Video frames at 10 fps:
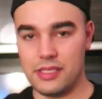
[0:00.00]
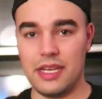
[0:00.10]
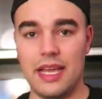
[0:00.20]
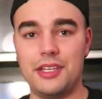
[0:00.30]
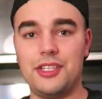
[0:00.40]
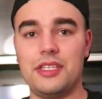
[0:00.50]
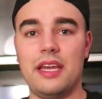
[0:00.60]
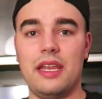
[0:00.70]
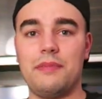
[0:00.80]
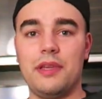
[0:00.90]
this AG
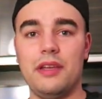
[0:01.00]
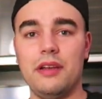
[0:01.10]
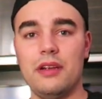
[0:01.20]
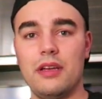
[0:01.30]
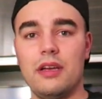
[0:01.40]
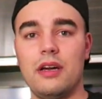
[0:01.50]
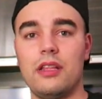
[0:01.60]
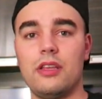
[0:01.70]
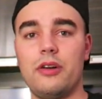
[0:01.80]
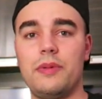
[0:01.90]
denim here,
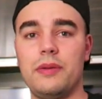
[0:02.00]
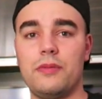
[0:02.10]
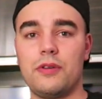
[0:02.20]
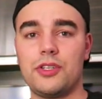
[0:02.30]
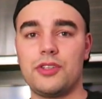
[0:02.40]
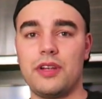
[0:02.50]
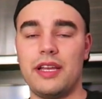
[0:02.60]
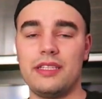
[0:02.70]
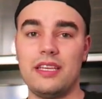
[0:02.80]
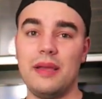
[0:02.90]
a little bit more
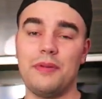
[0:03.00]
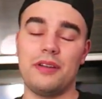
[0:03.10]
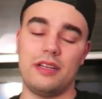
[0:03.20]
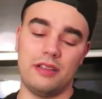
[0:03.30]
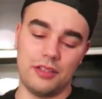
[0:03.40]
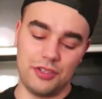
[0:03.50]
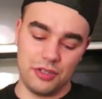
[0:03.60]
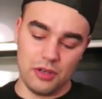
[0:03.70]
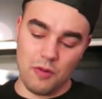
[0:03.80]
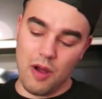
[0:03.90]
straight and tapered, and I'll let
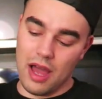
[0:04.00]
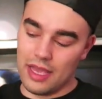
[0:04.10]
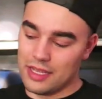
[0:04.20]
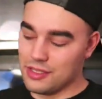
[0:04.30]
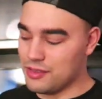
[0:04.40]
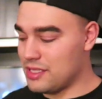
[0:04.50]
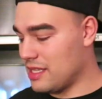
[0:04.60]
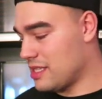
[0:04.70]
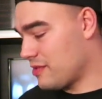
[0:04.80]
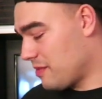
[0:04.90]
you know why, because you'll
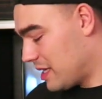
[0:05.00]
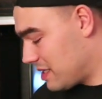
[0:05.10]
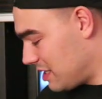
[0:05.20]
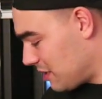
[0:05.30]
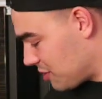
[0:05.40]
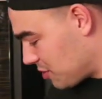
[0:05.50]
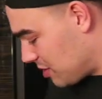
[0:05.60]
see this from my sneaker